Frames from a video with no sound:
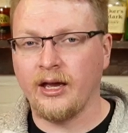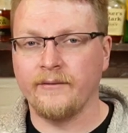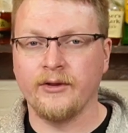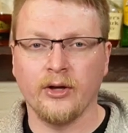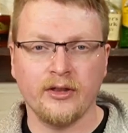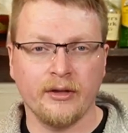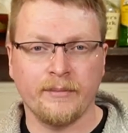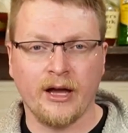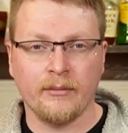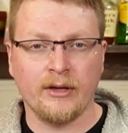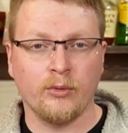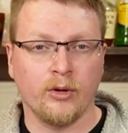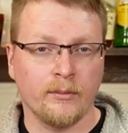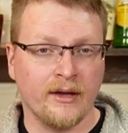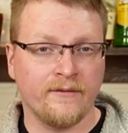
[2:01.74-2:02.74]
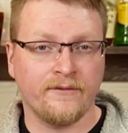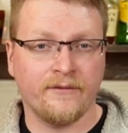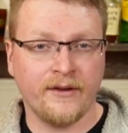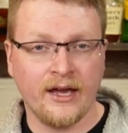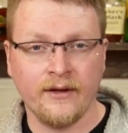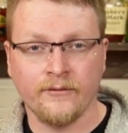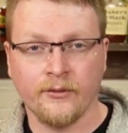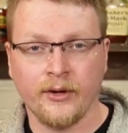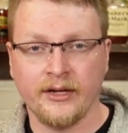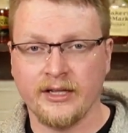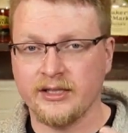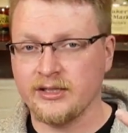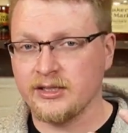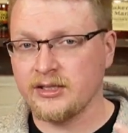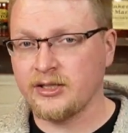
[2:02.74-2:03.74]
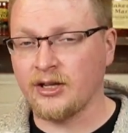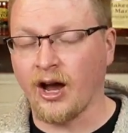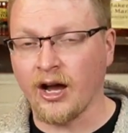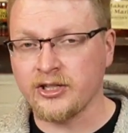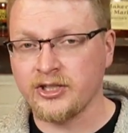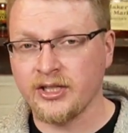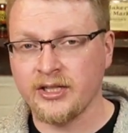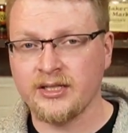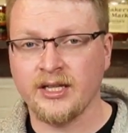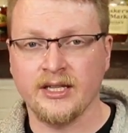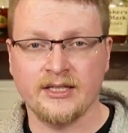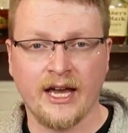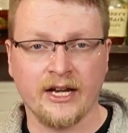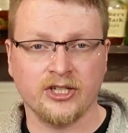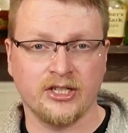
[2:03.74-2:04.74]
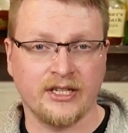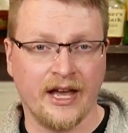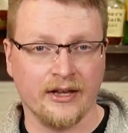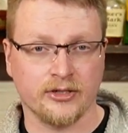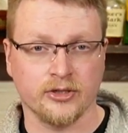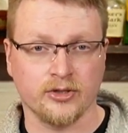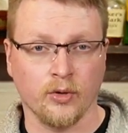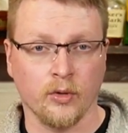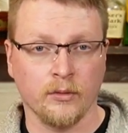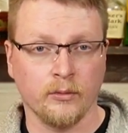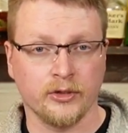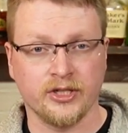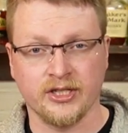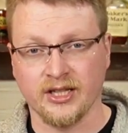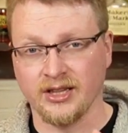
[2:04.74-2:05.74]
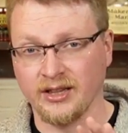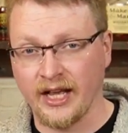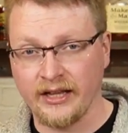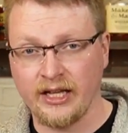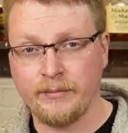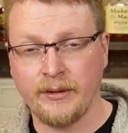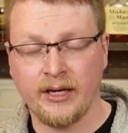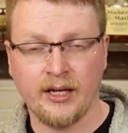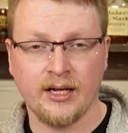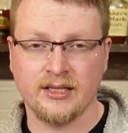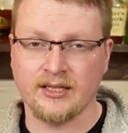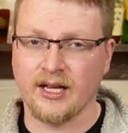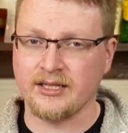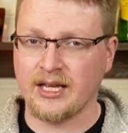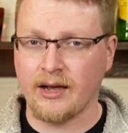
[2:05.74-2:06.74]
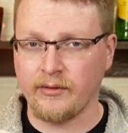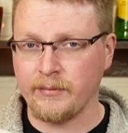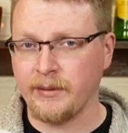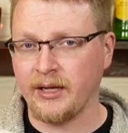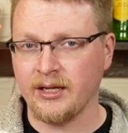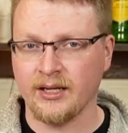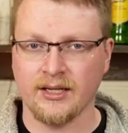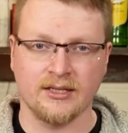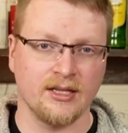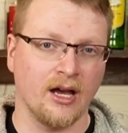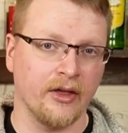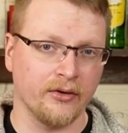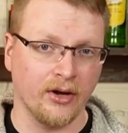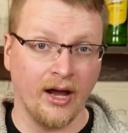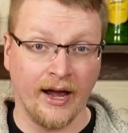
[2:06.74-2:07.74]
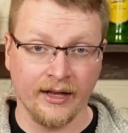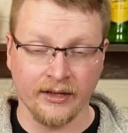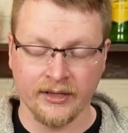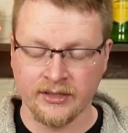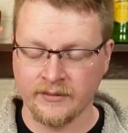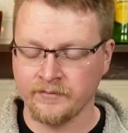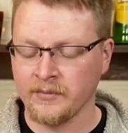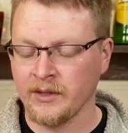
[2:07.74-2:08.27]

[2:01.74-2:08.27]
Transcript: If you know anything about me, one of my favorite scotches is actually Talisker Storm, which is lightly peated. It's not as heavily peated as other Islas.